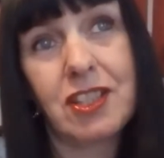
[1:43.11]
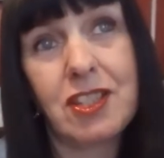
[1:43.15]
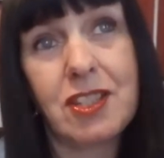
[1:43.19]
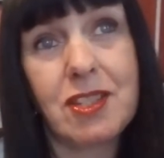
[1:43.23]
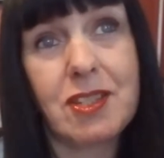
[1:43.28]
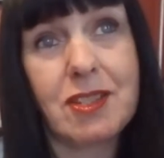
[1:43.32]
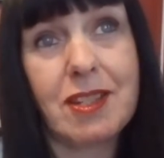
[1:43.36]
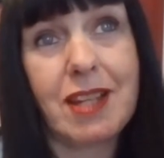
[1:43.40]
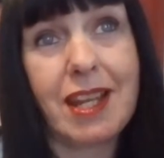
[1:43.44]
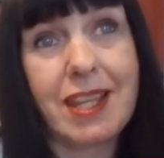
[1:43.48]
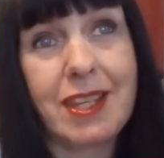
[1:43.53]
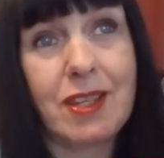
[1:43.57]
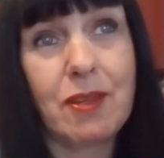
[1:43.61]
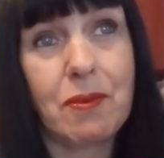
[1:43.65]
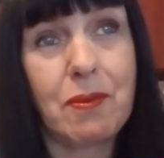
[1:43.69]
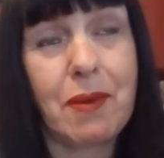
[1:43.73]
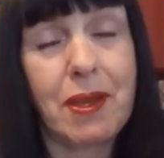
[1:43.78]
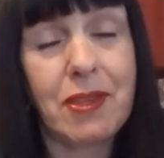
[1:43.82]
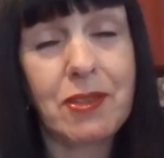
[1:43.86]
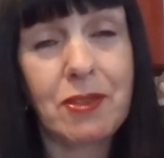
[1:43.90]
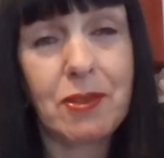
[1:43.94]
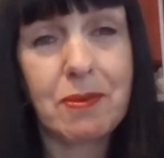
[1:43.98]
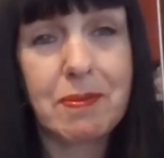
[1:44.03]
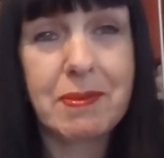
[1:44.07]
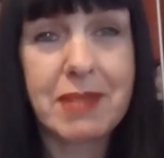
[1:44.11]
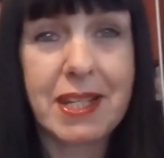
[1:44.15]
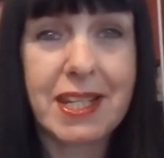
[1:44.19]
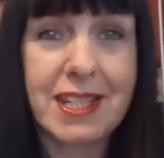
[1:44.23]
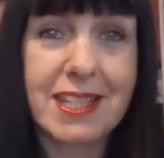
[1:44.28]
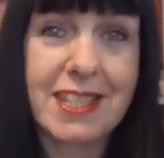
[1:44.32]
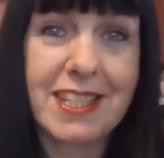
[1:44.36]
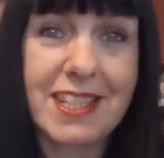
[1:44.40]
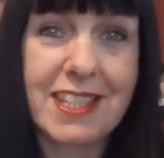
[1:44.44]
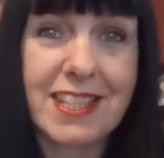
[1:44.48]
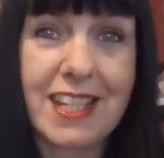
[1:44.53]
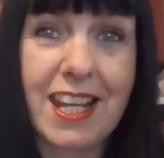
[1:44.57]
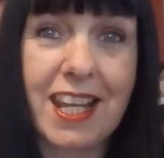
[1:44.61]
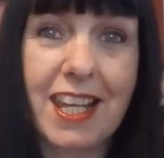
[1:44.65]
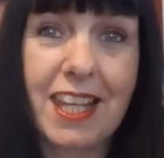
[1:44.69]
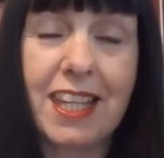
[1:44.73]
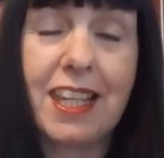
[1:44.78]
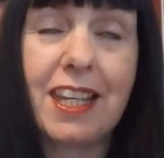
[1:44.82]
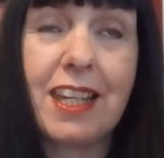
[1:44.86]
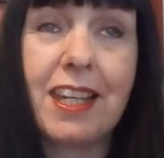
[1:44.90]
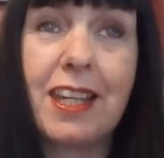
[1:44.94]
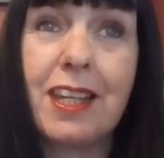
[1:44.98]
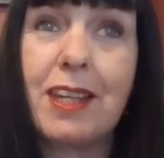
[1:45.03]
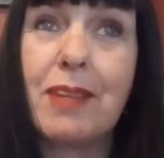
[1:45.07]
It's like a weather update
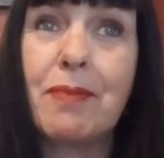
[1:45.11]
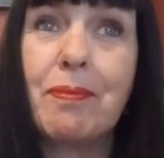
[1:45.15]
today.